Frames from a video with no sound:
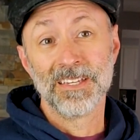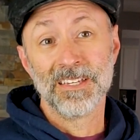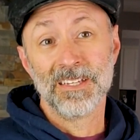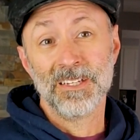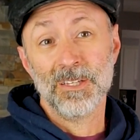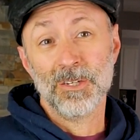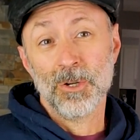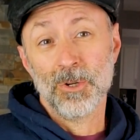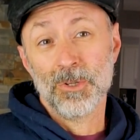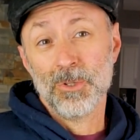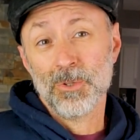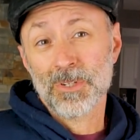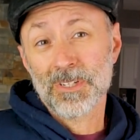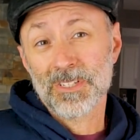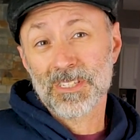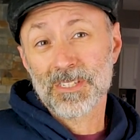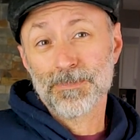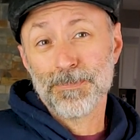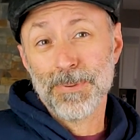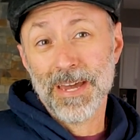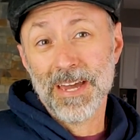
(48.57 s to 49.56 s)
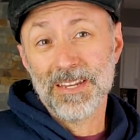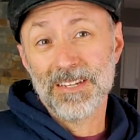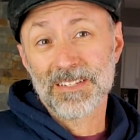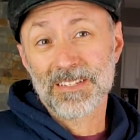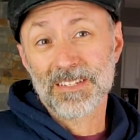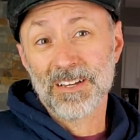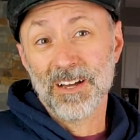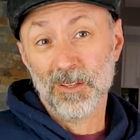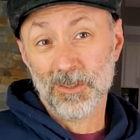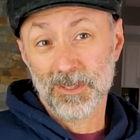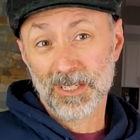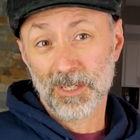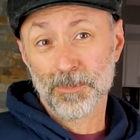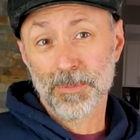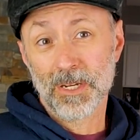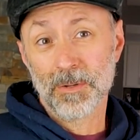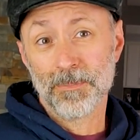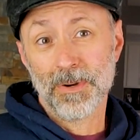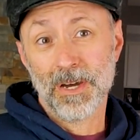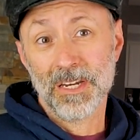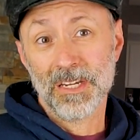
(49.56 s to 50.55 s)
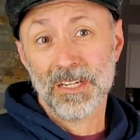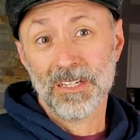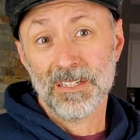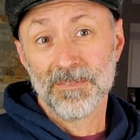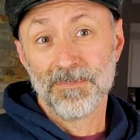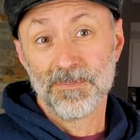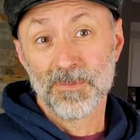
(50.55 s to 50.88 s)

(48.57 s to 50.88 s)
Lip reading: you could spend a little bit of money,